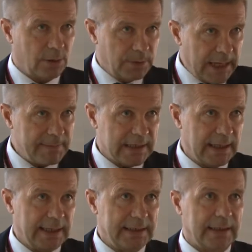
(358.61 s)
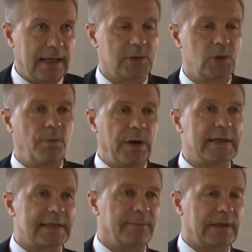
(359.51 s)
so names delegated acts, to
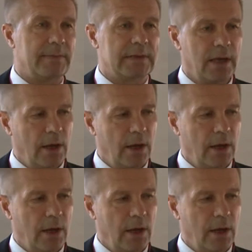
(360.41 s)
bring sometimes